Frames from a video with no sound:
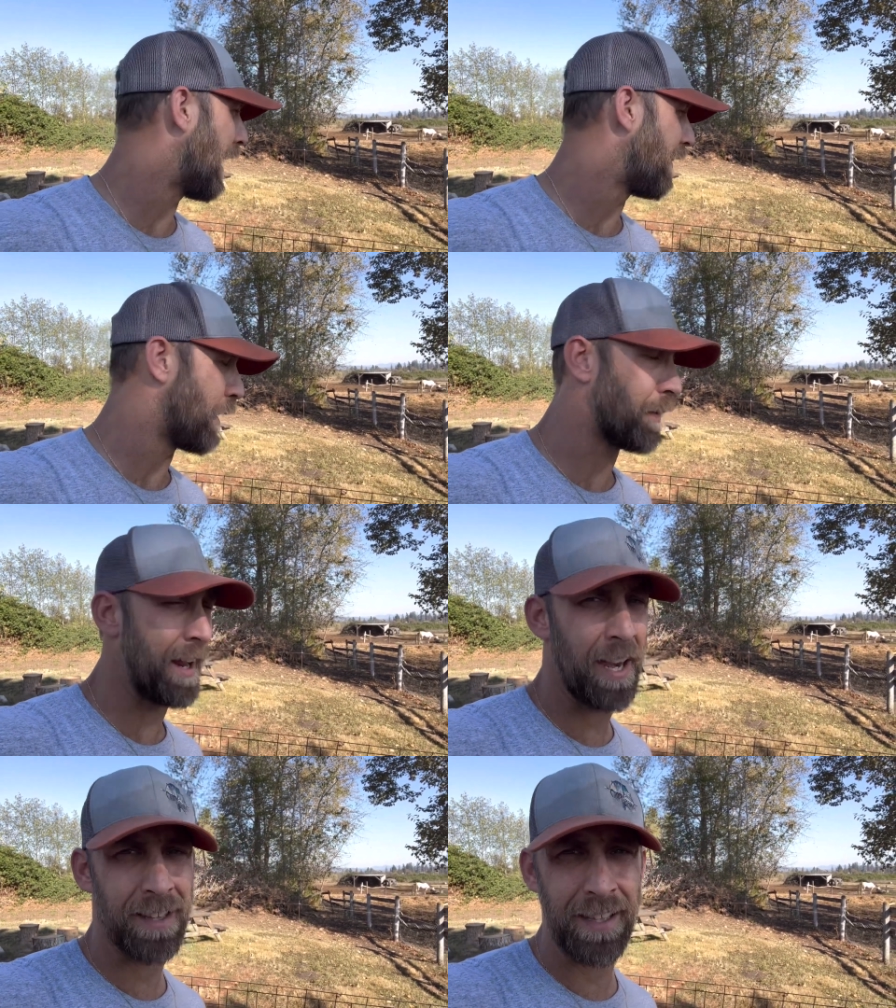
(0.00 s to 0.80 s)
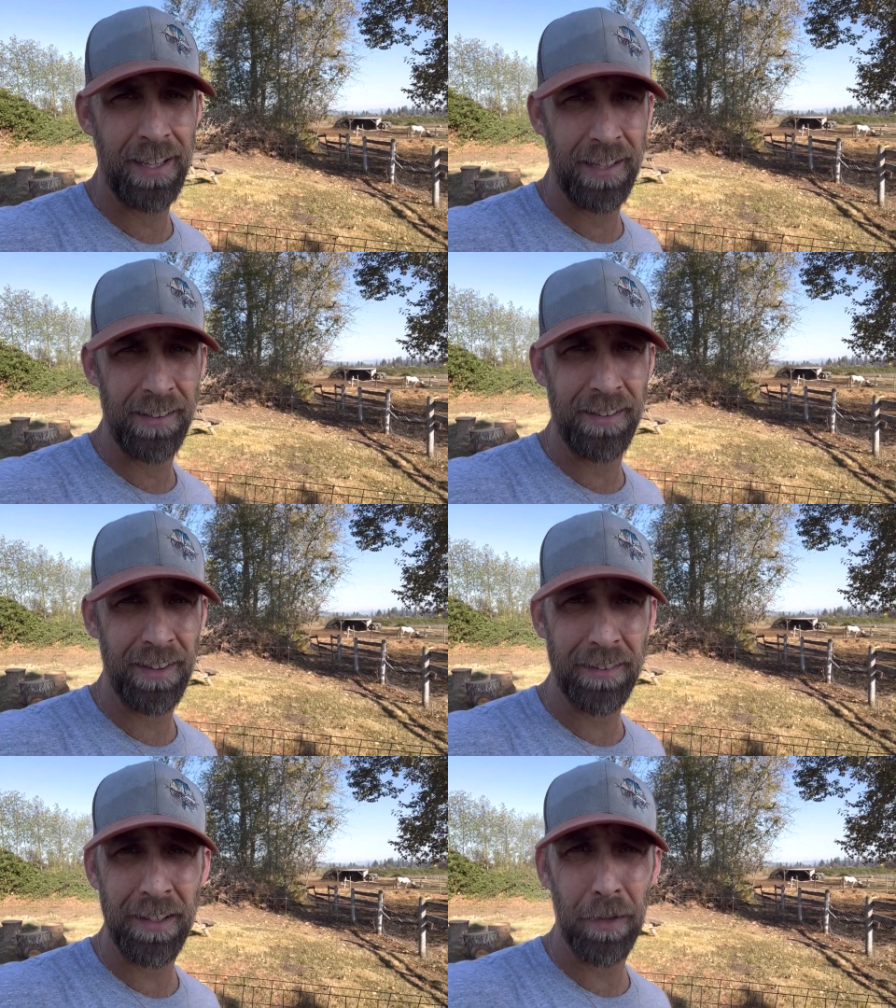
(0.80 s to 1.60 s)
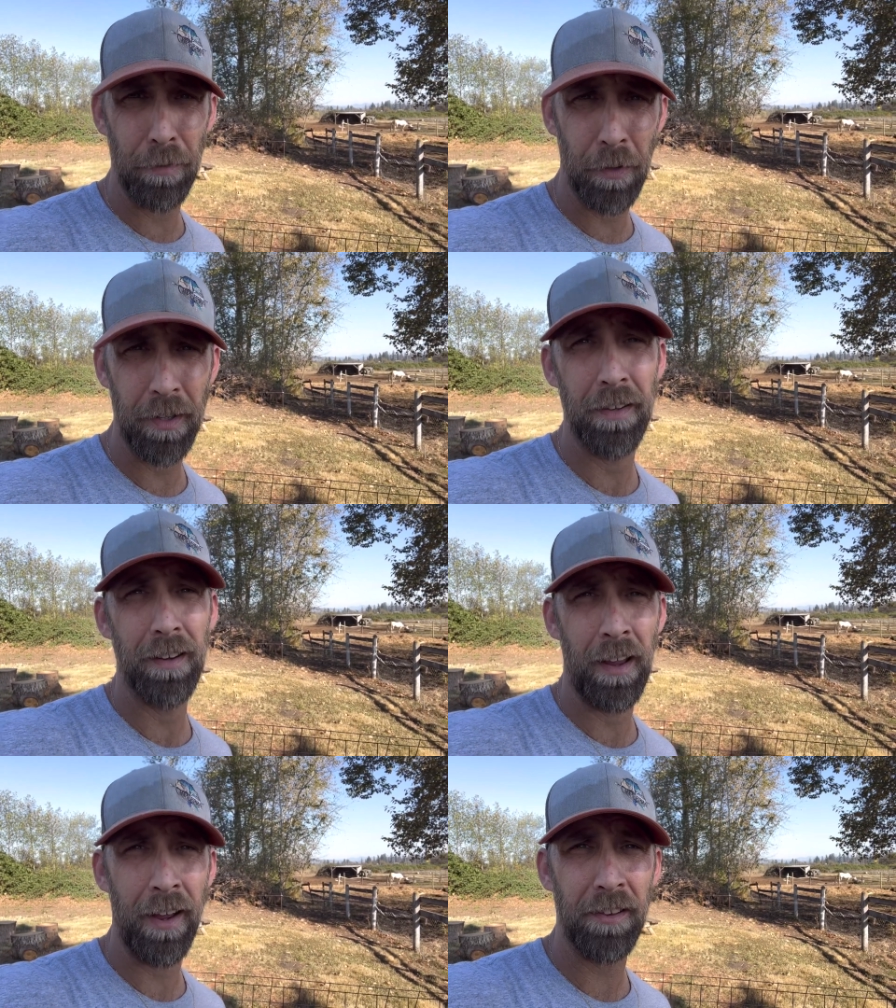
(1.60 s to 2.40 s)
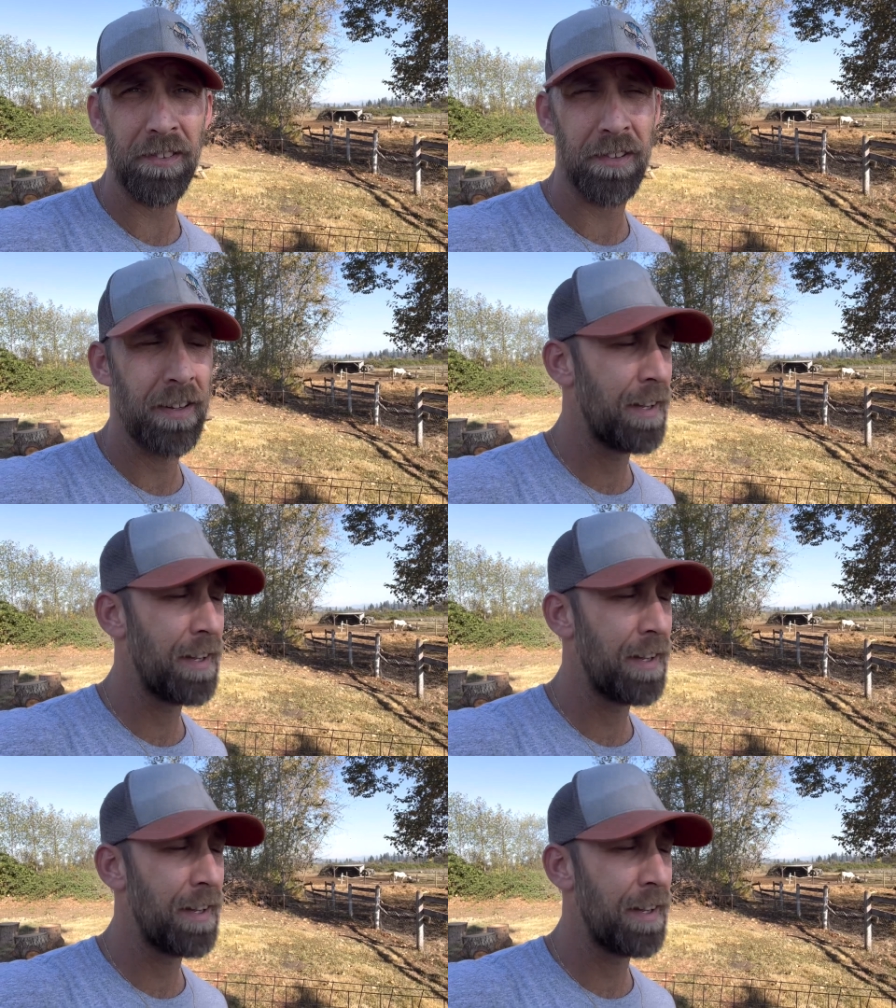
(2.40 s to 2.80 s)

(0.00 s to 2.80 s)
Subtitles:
They only had the 16-foot lengths